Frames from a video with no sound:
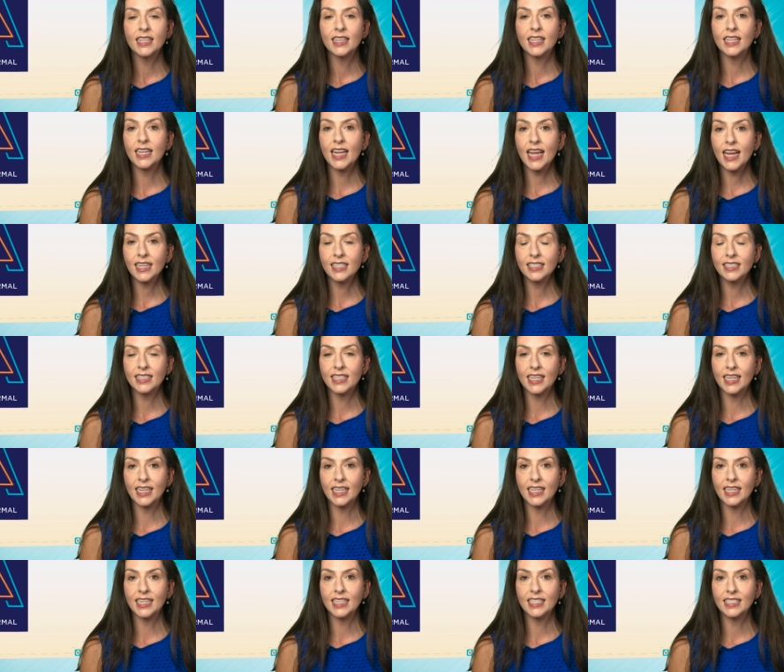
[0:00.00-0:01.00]
The next
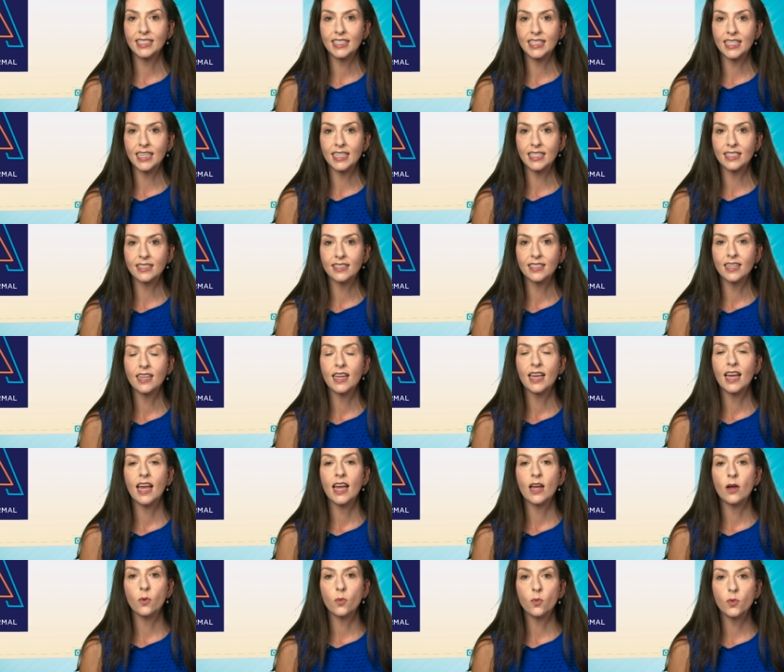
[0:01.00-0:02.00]
thing is this:
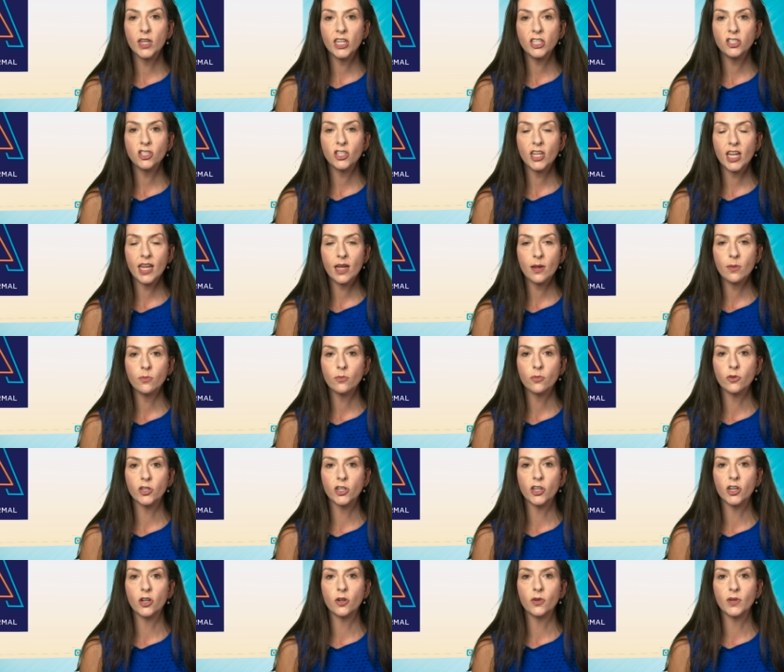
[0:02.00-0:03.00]
which
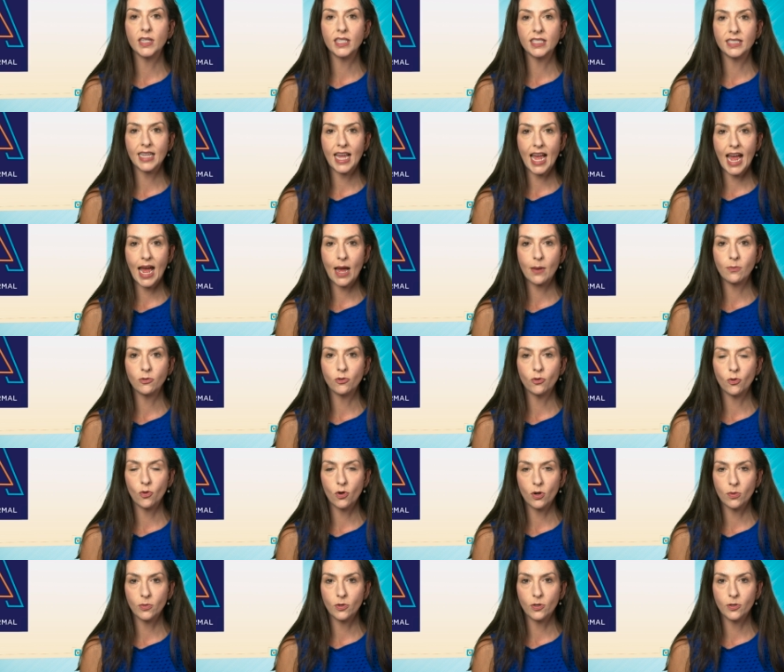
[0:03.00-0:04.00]
embryo is
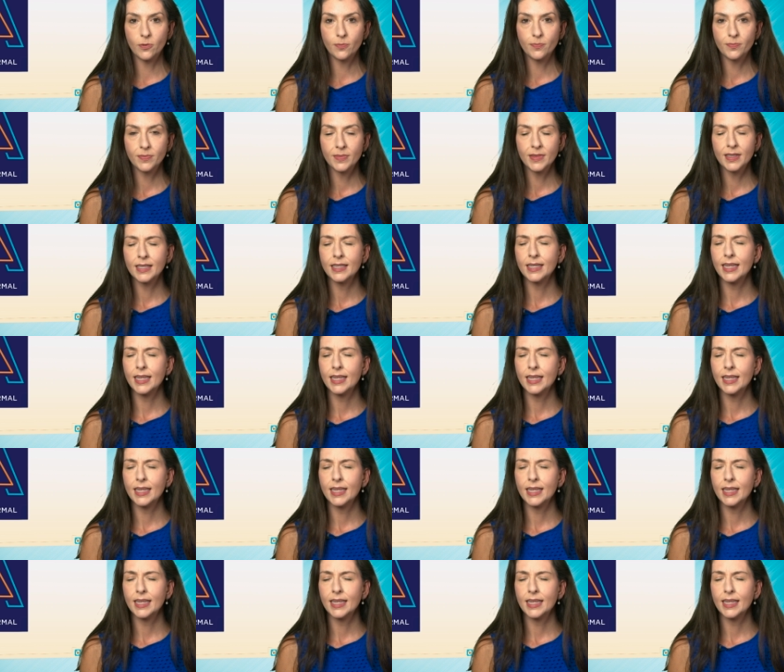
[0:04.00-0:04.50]
abnormal?